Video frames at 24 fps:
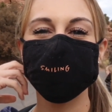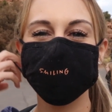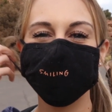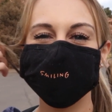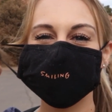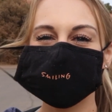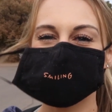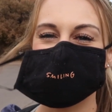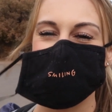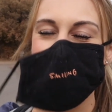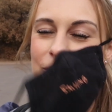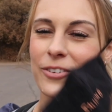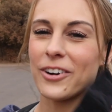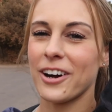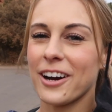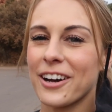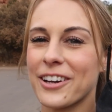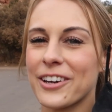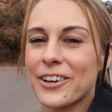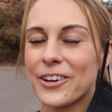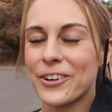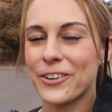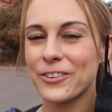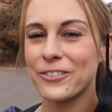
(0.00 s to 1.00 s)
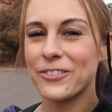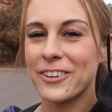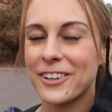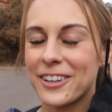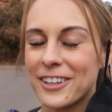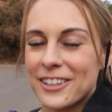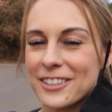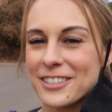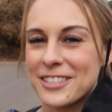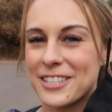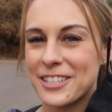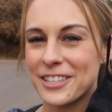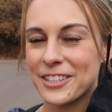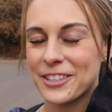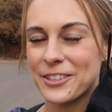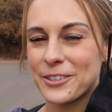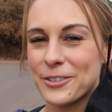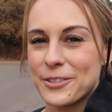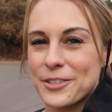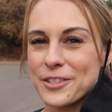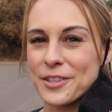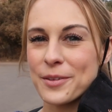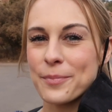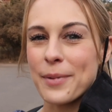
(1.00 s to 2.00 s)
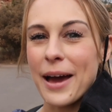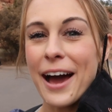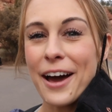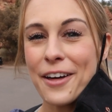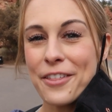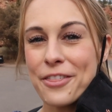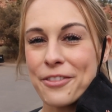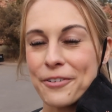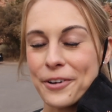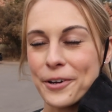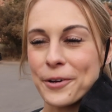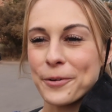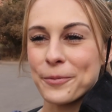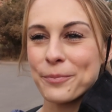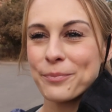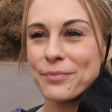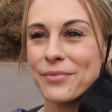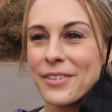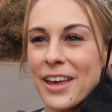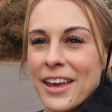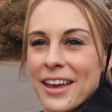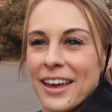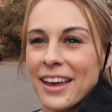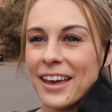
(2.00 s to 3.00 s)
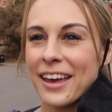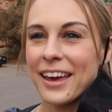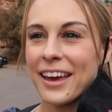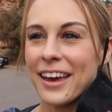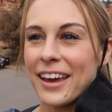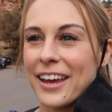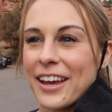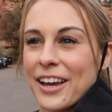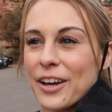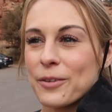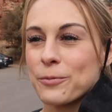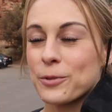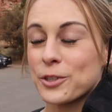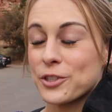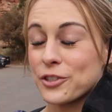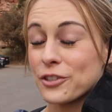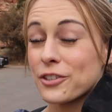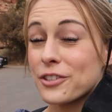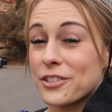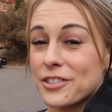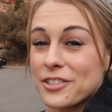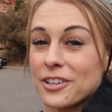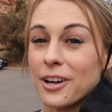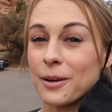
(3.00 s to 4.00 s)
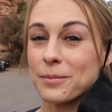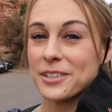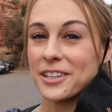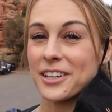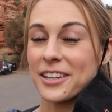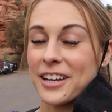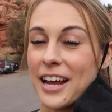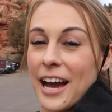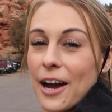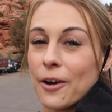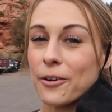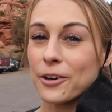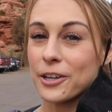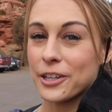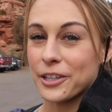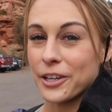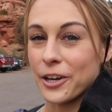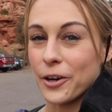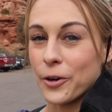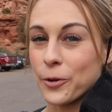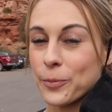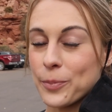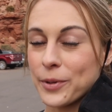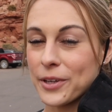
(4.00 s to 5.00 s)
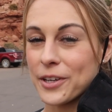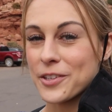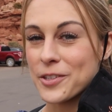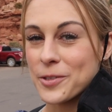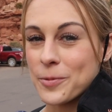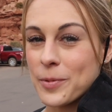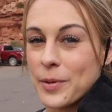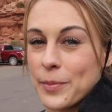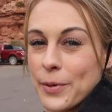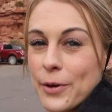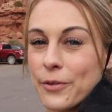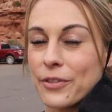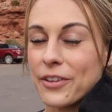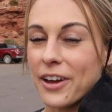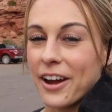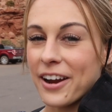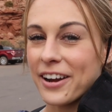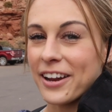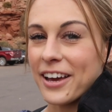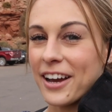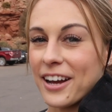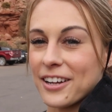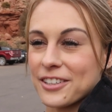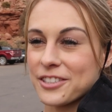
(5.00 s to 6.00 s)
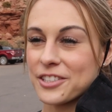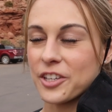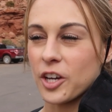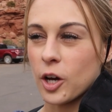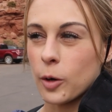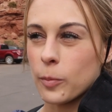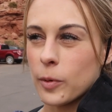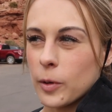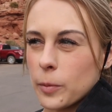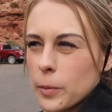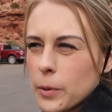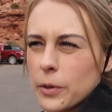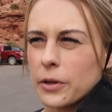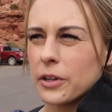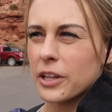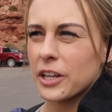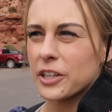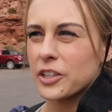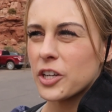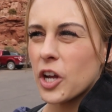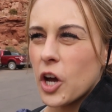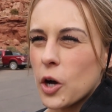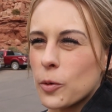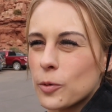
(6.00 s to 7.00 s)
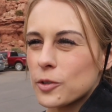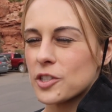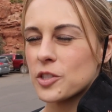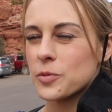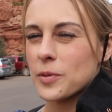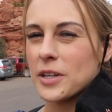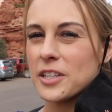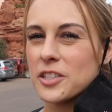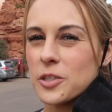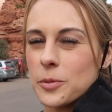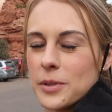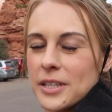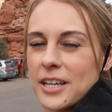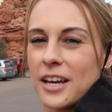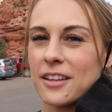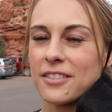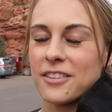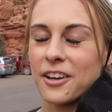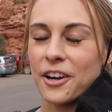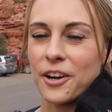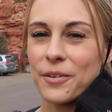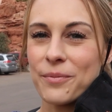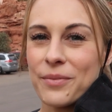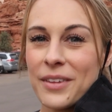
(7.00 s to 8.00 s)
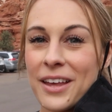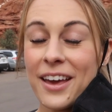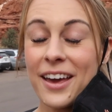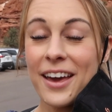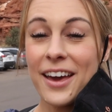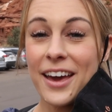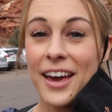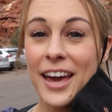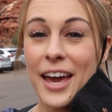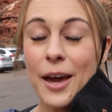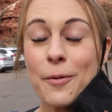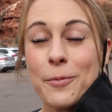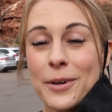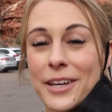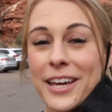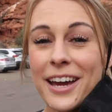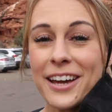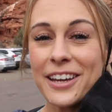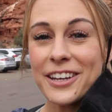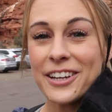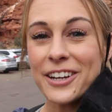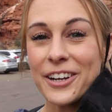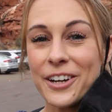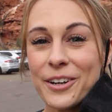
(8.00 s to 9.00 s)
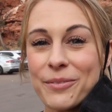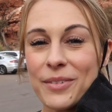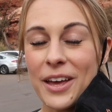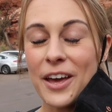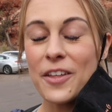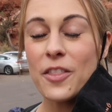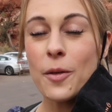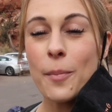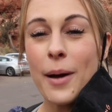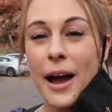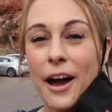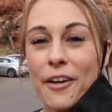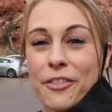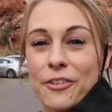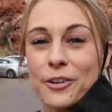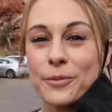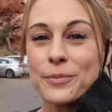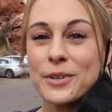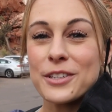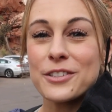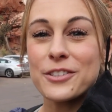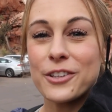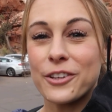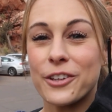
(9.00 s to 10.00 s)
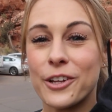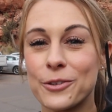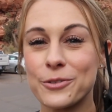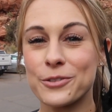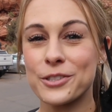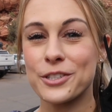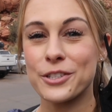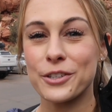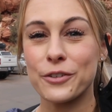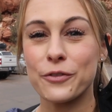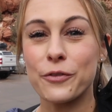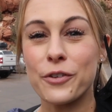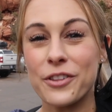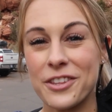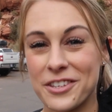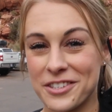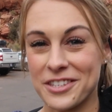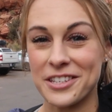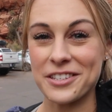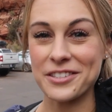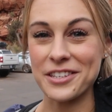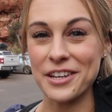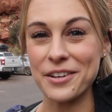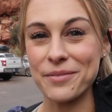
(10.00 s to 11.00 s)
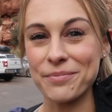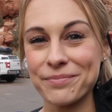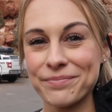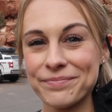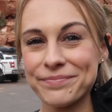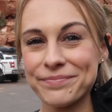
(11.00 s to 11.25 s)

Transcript: we went to walk over to use the bathroom and we should have stopped like an hour ago because we both kind of had to go, but we were like, no, we'll just wait till we get there. And we get here and the bathroom is closed for the season.